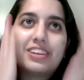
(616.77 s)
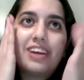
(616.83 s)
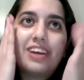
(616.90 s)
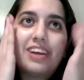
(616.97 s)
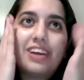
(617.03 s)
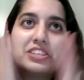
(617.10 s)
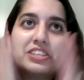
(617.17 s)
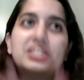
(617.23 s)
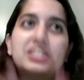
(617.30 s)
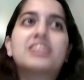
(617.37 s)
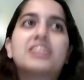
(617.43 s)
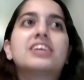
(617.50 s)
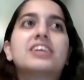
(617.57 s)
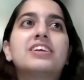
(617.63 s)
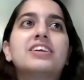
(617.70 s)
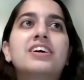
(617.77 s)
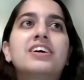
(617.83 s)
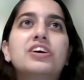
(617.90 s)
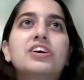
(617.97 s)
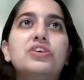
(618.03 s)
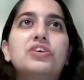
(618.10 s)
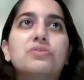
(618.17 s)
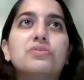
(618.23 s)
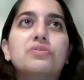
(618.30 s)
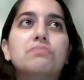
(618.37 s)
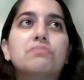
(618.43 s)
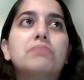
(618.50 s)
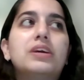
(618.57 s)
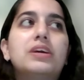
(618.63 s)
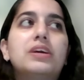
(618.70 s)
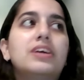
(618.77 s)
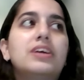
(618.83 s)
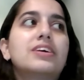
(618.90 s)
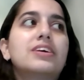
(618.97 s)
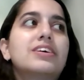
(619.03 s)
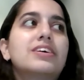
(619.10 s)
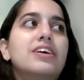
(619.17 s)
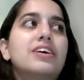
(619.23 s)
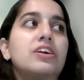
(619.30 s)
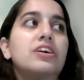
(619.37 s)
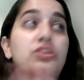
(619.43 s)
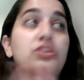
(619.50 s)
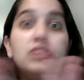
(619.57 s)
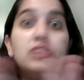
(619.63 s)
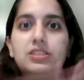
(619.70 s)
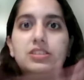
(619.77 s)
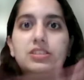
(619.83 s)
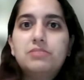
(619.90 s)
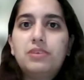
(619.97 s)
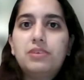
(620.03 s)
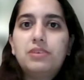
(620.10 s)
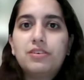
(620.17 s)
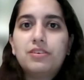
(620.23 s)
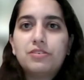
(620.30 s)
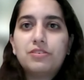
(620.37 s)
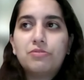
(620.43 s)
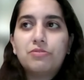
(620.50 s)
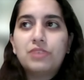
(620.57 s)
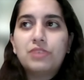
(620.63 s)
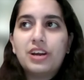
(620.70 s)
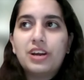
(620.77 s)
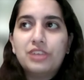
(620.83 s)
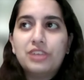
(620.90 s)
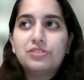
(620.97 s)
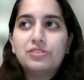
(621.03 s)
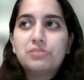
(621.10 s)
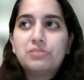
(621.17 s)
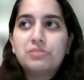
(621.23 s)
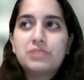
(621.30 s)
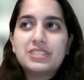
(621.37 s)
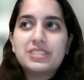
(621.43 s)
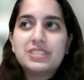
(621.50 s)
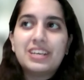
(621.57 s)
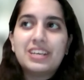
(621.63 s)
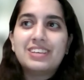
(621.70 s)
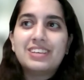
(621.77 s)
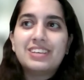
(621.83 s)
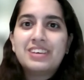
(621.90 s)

understand that you need to be 100%